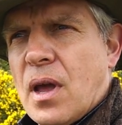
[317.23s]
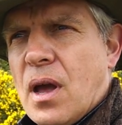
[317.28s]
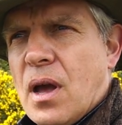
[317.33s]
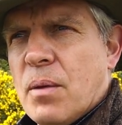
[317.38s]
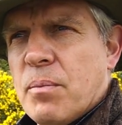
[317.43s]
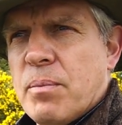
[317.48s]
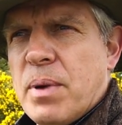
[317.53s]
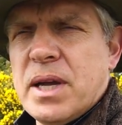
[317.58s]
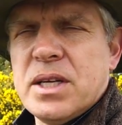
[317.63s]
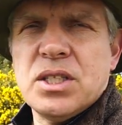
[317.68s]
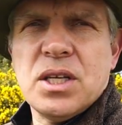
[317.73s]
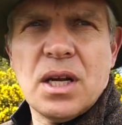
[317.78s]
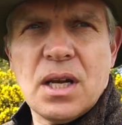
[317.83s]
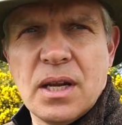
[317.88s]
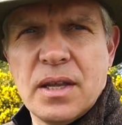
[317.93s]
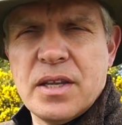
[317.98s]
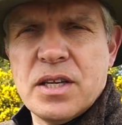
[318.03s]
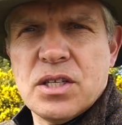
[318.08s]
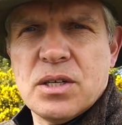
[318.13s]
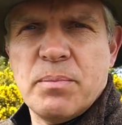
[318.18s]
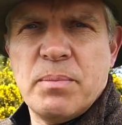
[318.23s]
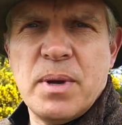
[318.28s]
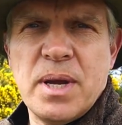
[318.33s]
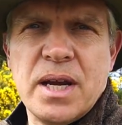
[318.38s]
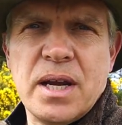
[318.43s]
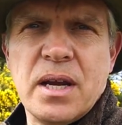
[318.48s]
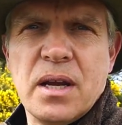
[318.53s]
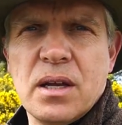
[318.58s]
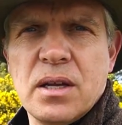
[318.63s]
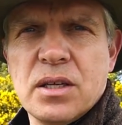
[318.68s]
And basically there's a
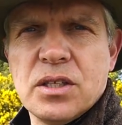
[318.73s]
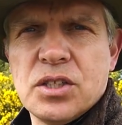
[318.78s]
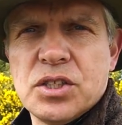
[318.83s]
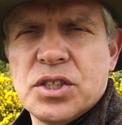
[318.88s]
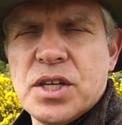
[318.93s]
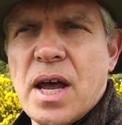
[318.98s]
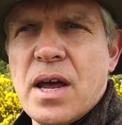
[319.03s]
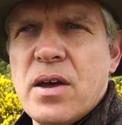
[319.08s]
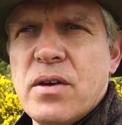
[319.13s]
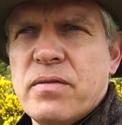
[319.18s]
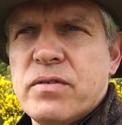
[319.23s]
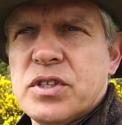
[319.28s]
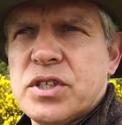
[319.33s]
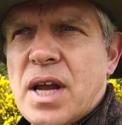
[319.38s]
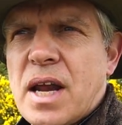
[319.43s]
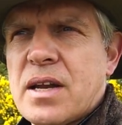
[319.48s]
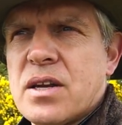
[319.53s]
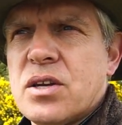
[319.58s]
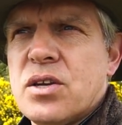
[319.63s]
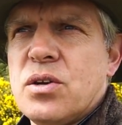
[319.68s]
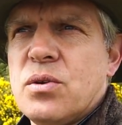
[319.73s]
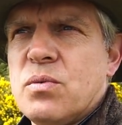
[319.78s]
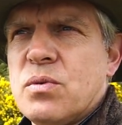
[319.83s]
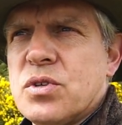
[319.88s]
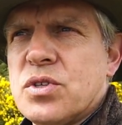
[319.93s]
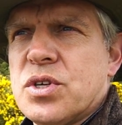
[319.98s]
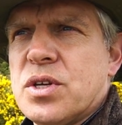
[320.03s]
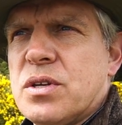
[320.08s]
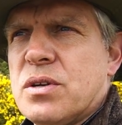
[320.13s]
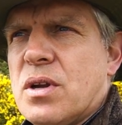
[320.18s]
big set of sand
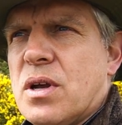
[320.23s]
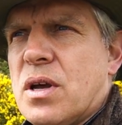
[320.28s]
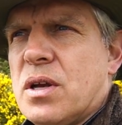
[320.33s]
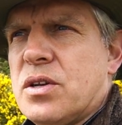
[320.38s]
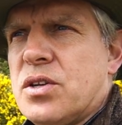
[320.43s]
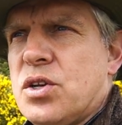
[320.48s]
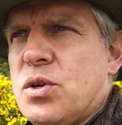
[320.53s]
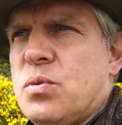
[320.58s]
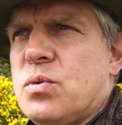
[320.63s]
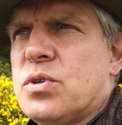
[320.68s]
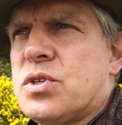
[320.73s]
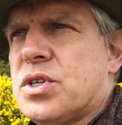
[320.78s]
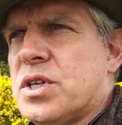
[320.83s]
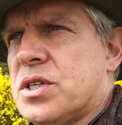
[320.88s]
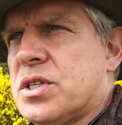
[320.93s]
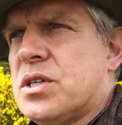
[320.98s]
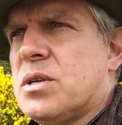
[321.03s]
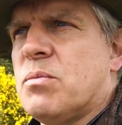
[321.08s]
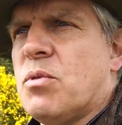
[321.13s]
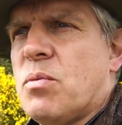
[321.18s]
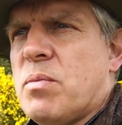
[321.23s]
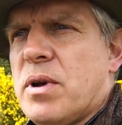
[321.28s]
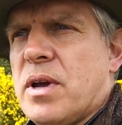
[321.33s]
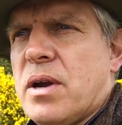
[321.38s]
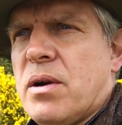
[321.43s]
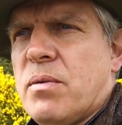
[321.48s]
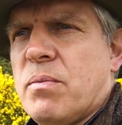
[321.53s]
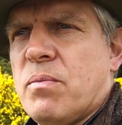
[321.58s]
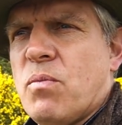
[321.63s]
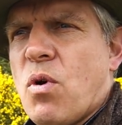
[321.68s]
dunes and a dune system up
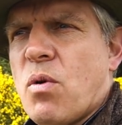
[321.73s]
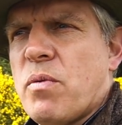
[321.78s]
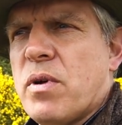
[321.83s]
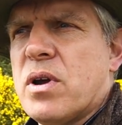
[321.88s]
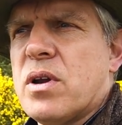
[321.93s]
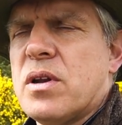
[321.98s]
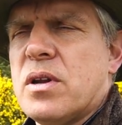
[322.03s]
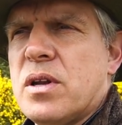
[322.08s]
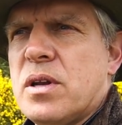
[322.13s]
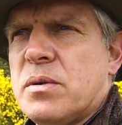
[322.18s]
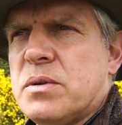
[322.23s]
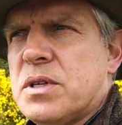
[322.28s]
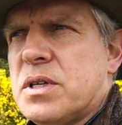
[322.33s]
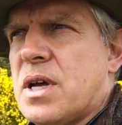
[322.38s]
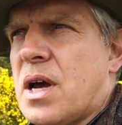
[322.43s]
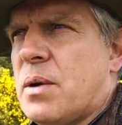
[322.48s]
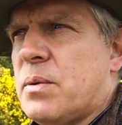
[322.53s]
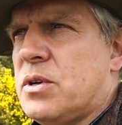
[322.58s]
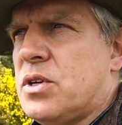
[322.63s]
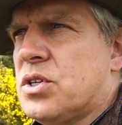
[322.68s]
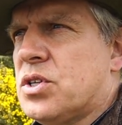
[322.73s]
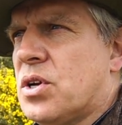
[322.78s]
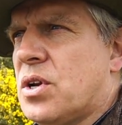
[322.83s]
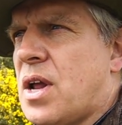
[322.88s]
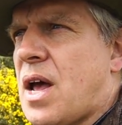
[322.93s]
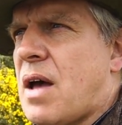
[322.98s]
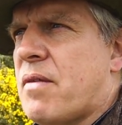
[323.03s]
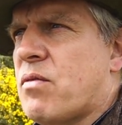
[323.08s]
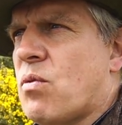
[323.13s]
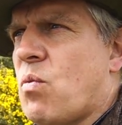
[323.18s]
here. And what we're going to do today, we're just
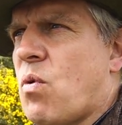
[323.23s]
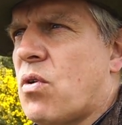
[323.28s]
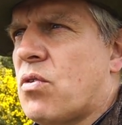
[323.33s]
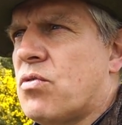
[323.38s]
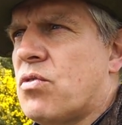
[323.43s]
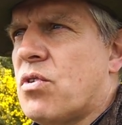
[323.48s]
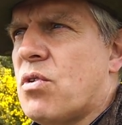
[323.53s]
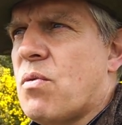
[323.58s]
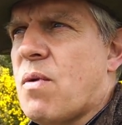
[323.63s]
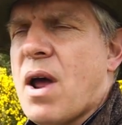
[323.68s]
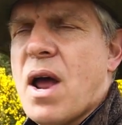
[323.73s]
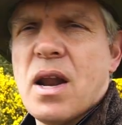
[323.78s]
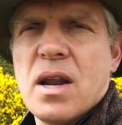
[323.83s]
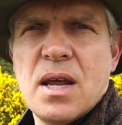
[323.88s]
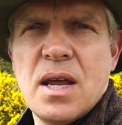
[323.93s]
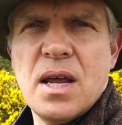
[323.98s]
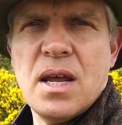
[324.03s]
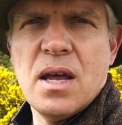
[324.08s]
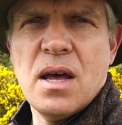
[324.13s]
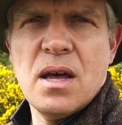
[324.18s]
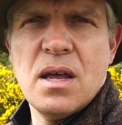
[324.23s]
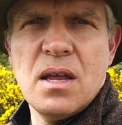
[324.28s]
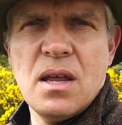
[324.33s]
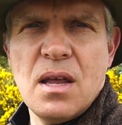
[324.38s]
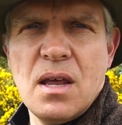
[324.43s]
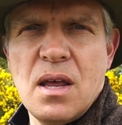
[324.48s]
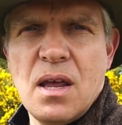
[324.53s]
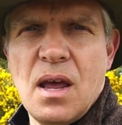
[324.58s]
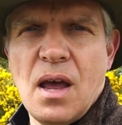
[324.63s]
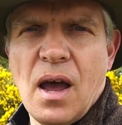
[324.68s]
going to have a wander around here
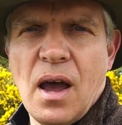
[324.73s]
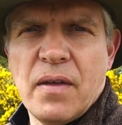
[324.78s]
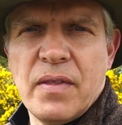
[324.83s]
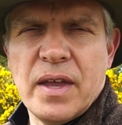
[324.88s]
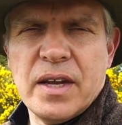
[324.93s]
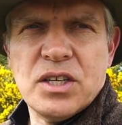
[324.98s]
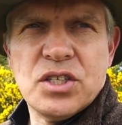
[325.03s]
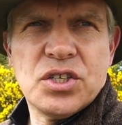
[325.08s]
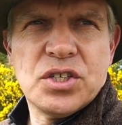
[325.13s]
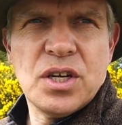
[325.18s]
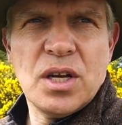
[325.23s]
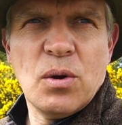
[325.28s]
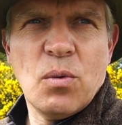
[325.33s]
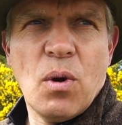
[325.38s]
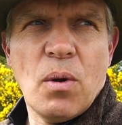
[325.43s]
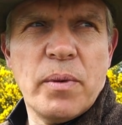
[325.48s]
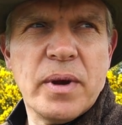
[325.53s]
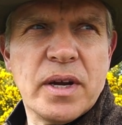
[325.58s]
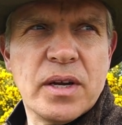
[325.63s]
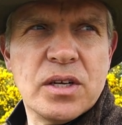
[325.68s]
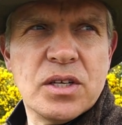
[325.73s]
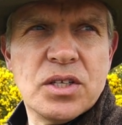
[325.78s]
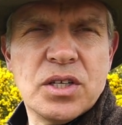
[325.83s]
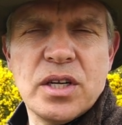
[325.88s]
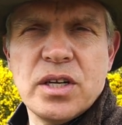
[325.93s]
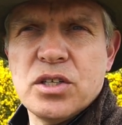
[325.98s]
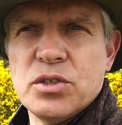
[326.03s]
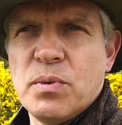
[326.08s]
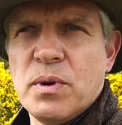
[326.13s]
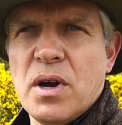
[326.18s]
and then see what we can
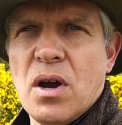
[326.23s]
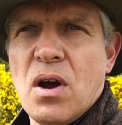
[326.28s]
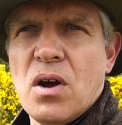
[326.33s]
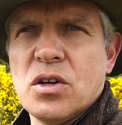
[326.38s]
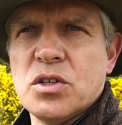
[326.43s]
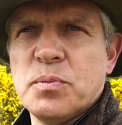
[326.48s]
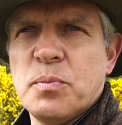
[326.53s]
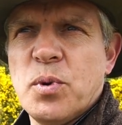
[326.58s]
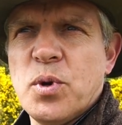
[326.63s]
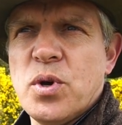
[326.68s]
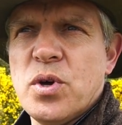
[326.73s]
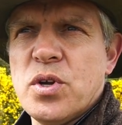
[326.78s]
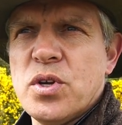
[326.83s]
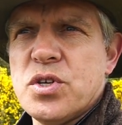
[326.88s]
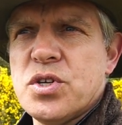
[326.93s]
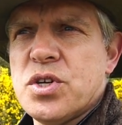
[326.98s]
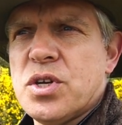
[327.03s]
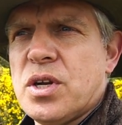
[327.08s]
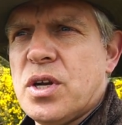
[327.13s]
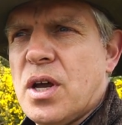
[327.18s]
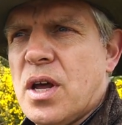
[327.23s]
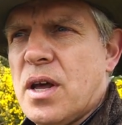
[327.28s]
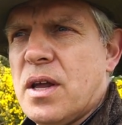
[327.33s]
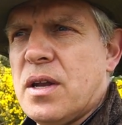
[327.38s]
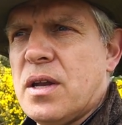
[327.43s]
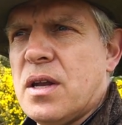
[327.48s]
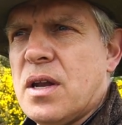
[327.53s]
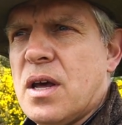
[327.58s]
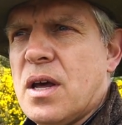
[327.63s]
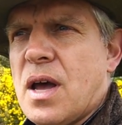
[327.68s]
see as regards birds
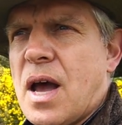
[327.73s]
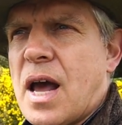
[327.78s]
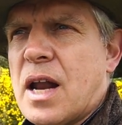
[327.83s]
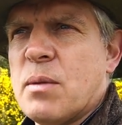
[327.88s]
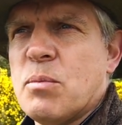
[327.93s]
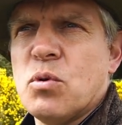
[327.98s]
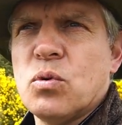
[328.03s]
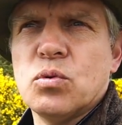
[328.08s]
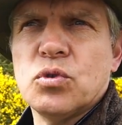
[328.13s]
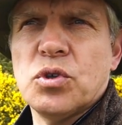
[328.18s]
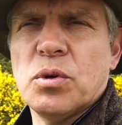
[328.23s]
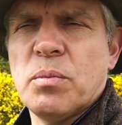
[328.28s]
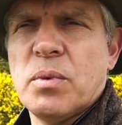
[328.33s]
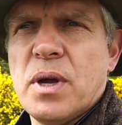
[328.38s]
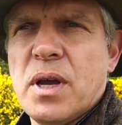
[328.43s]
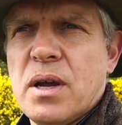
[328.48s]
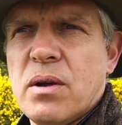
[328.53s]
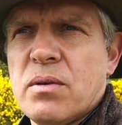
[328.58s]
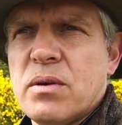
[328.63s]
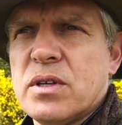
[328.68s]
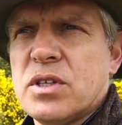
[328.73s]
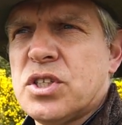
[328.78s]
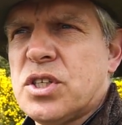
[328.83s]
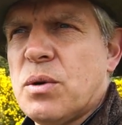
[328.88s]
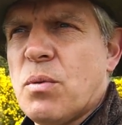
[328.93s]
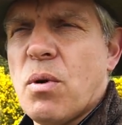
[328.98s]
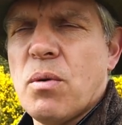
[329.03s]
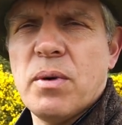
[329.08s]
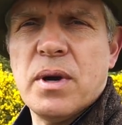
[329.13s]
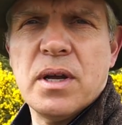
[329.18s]
and animals up here and
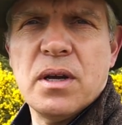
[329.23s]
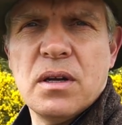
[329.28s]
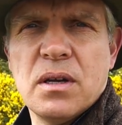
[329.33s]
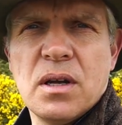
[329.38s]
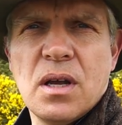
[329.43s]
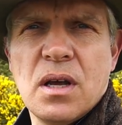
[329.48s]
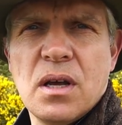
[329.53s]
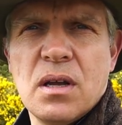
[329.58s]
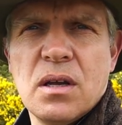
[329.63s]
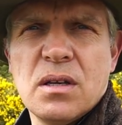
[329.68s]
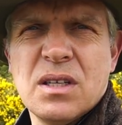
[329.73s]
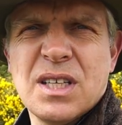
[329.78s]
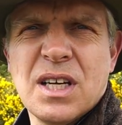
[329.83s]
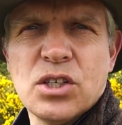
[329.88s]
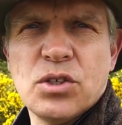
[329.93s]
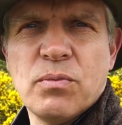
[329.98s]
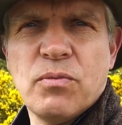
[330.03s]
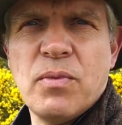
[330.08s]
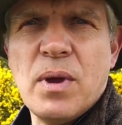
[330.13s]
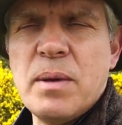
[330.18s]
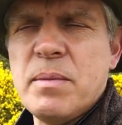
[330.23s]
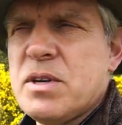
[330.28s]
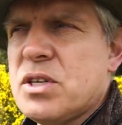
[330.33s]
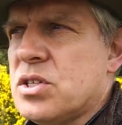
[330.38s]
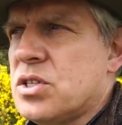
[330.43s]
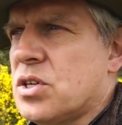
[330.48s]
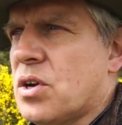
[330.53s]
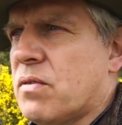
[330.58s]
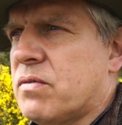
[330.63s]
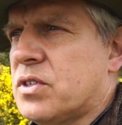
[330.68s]
see what we can take some
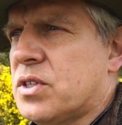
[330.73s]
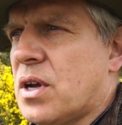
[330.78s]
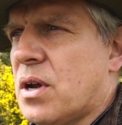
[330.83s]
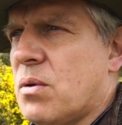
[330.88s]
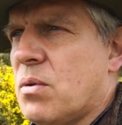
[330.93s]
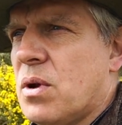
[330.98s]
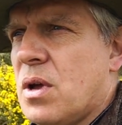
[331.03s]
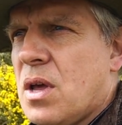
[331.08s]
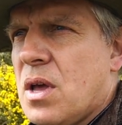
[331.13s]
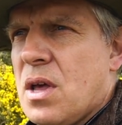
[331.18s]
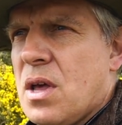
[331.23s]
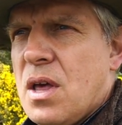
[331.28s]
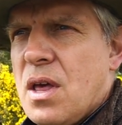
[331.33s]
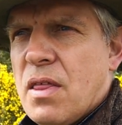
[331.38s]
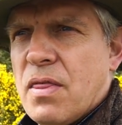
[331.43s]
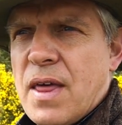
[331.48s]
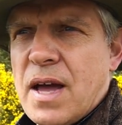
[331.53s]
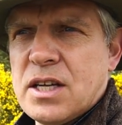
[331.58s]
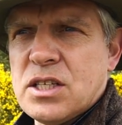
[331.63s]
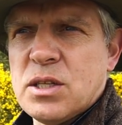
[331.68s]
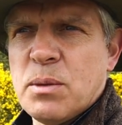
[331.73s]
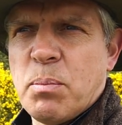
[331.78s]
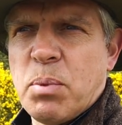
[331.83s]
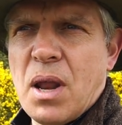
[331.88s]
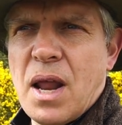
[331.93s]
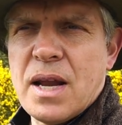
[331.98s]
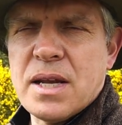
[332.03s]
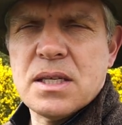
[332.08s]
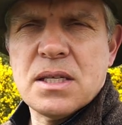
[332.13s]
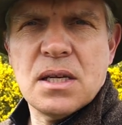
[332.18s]
images of. So that's the
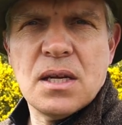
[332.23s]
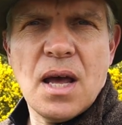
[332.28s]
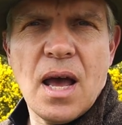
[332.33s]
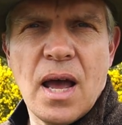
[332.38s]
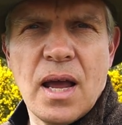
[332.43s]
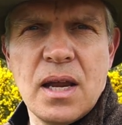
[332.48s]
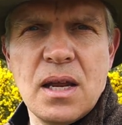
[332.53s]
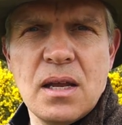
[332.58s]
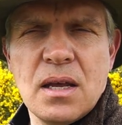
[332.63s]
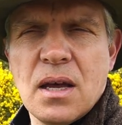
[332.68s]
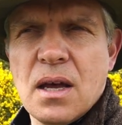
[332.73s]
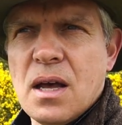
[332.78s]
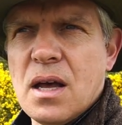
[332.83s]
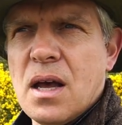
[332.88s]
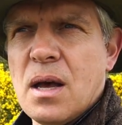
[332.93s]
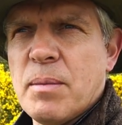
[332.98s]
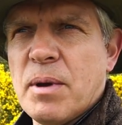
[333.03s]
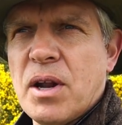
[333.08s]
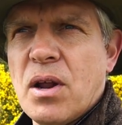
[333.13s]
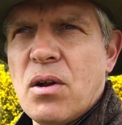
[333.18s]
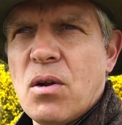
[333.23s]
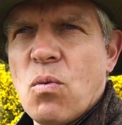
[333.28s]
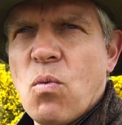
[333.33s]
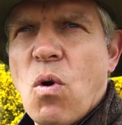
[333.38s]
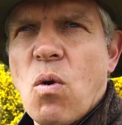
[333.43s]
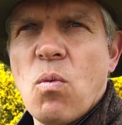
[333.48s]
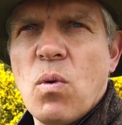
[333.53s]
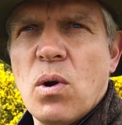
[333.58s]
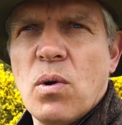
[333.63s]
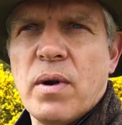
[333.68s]
plan today. I don't know
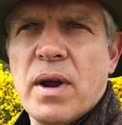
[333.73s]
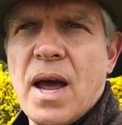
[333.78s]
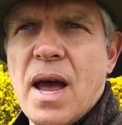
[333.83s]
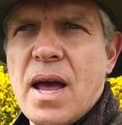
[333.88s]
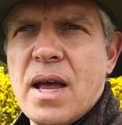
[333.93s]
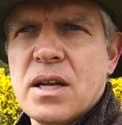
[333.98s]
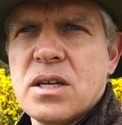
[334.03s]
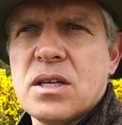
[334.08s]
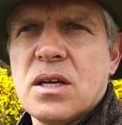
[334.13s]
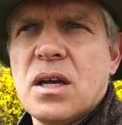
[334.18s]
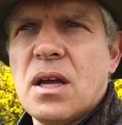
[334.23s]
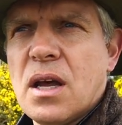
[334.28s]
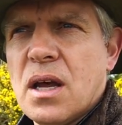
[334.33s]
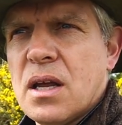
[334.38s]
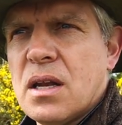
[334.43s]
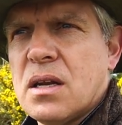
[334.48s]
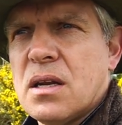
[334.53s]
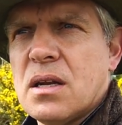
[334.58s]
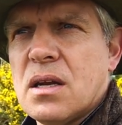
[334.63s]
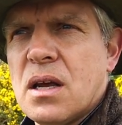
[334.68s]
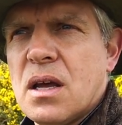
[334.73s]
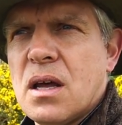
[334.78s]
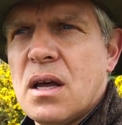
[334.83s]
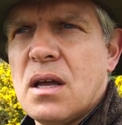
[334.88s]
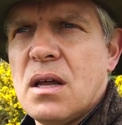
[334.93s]
what we'll get. And